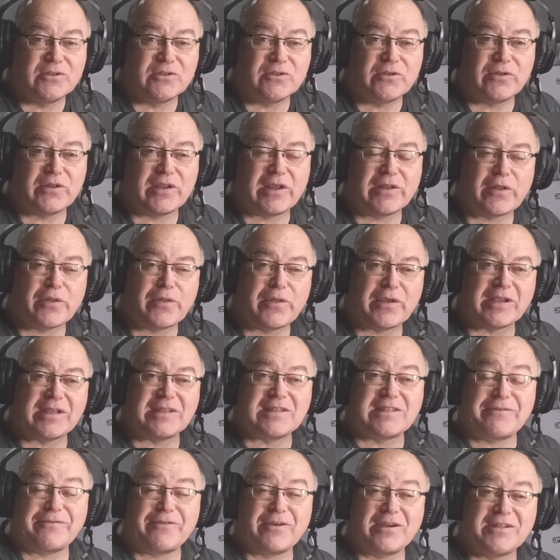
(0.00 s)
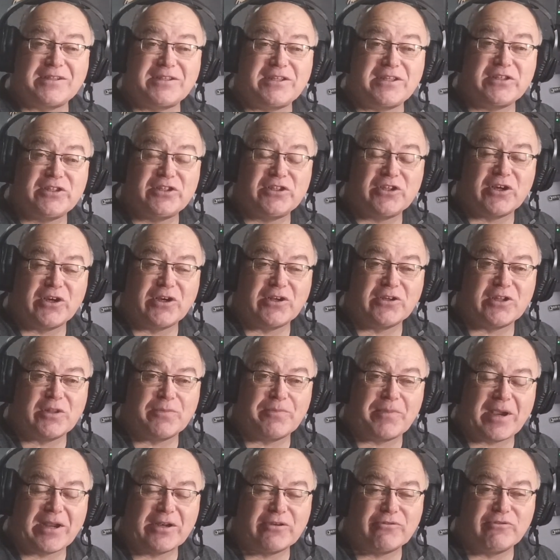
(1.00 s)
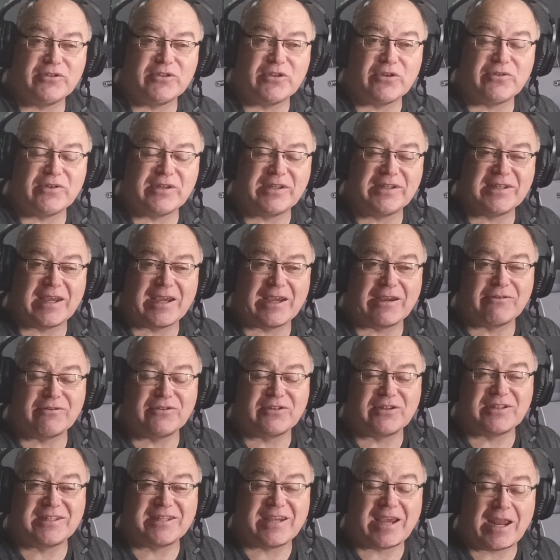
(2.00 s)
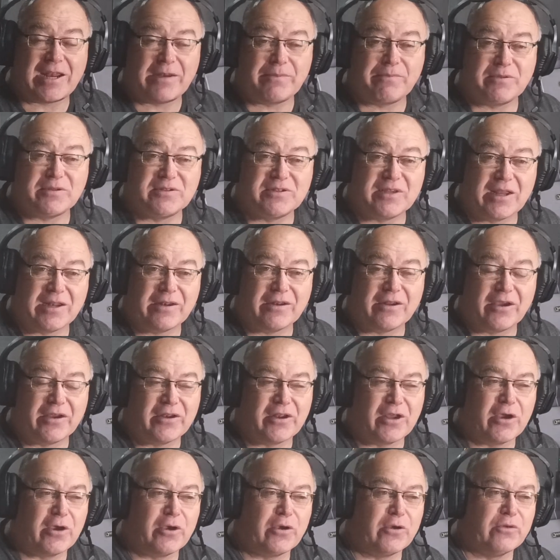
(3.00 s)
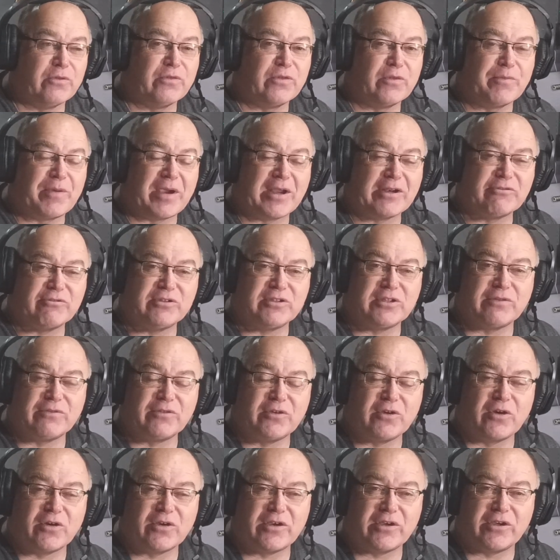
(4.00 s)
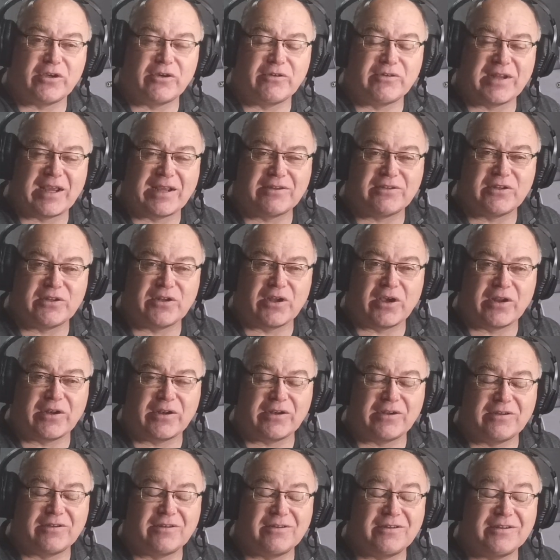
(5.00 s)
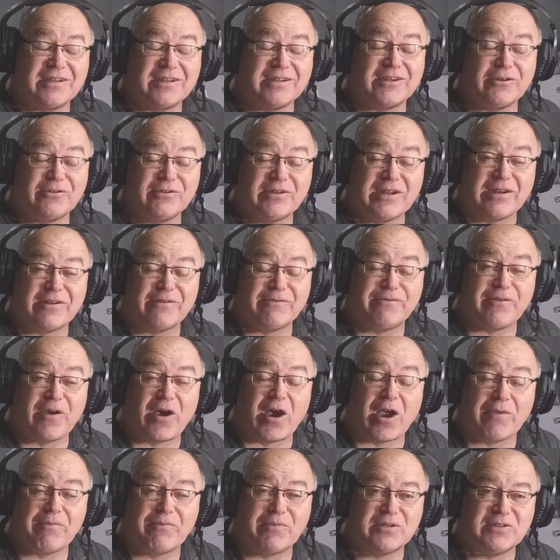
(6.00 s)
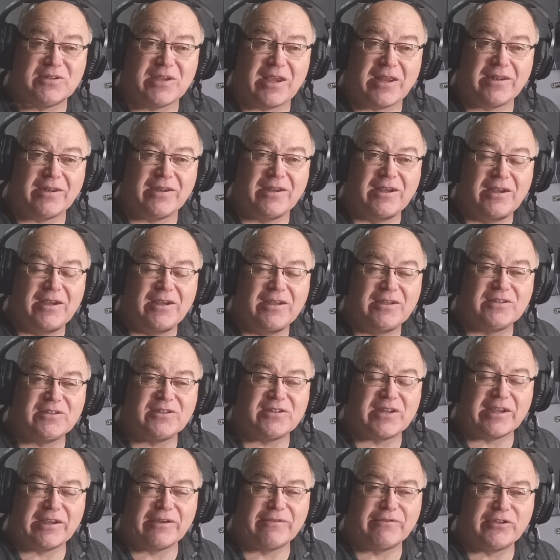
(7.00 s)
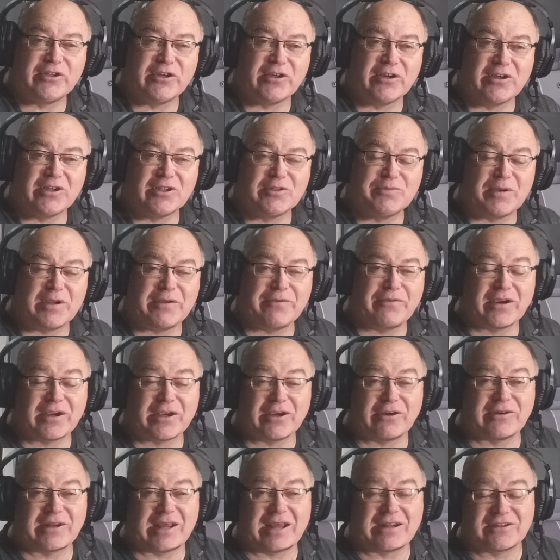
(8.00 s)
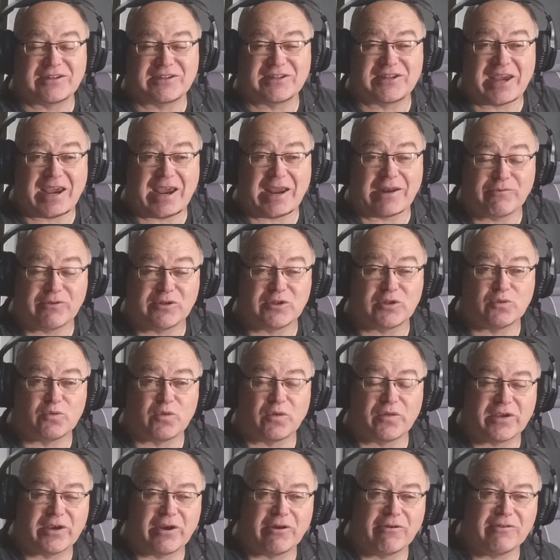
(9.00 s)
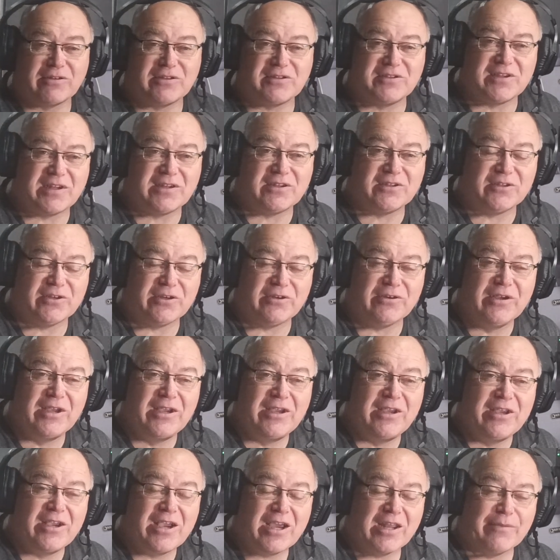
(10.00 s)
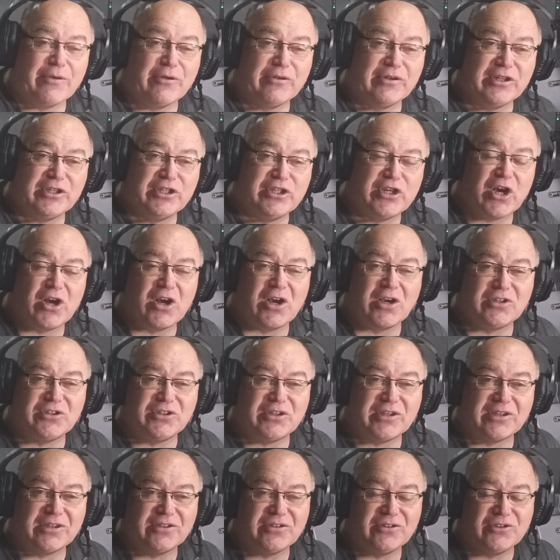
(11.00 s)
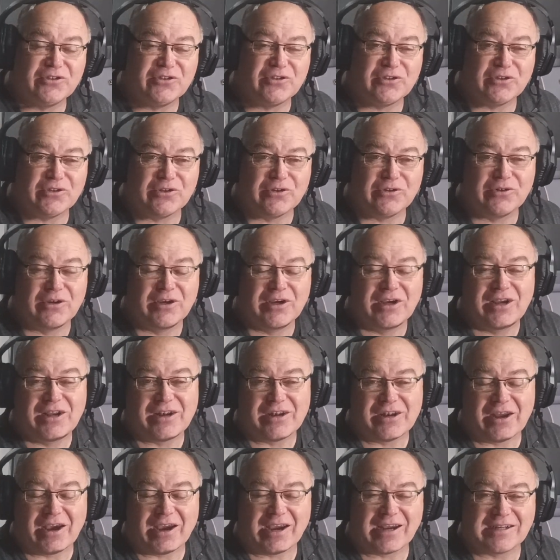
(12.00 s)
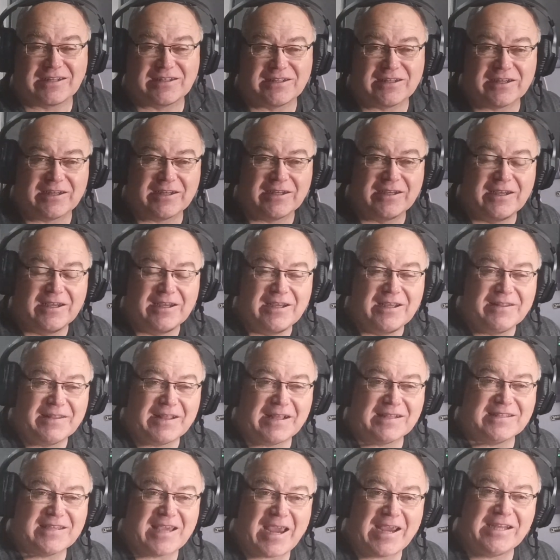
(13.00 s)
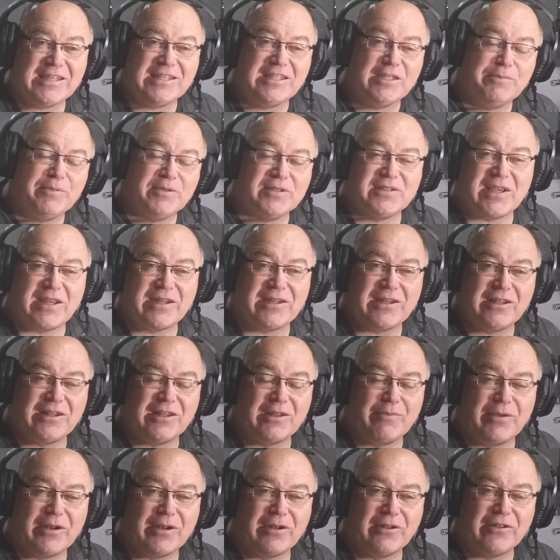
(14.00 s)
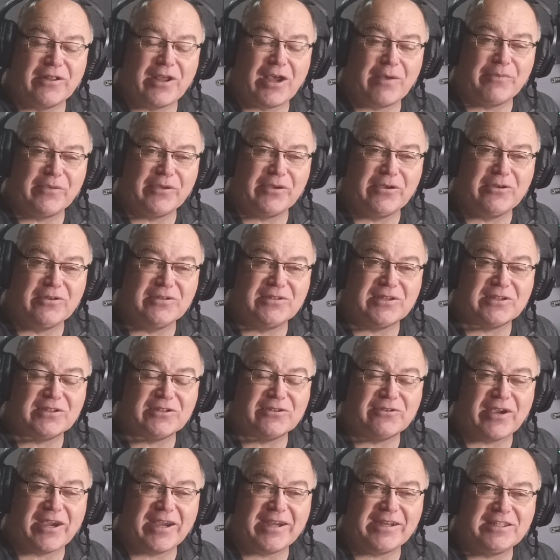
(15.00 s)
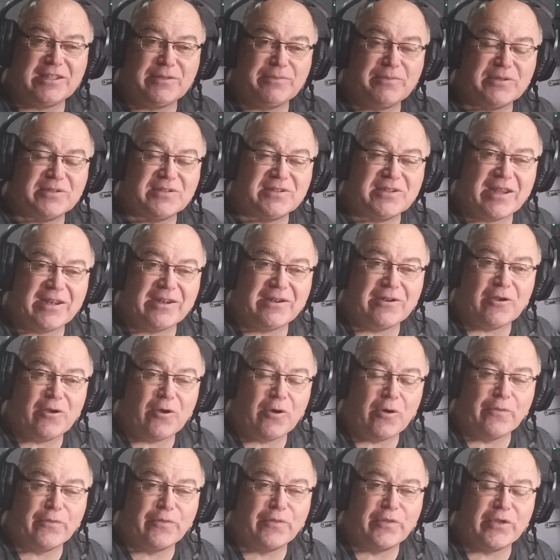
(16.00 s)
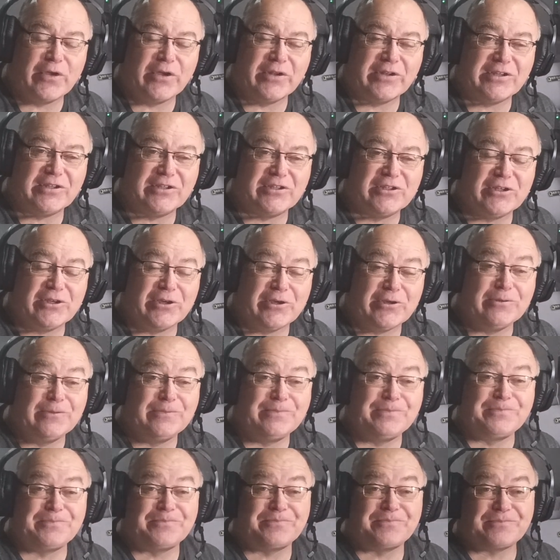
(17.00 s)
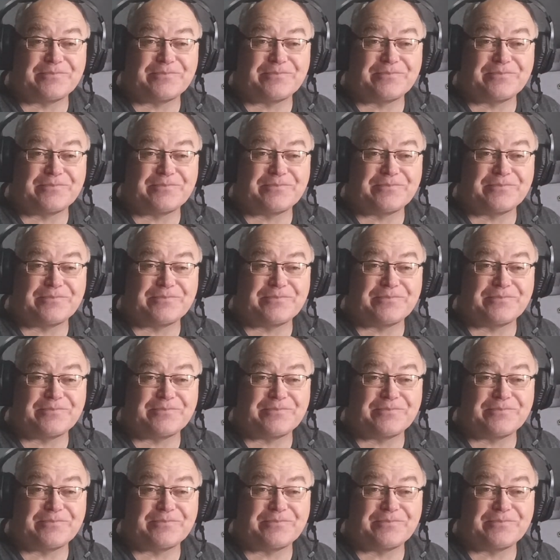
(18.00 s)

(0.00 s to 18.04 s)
So the other thing is, if I discharge the batteries only down to 10%, I know the batteries I've got can go down to 5% state of charge, but if I go down to 10, which is what they're currently set to, and I'm only charging to 90, that's 80% in the middle that I'm using. So 80% of 32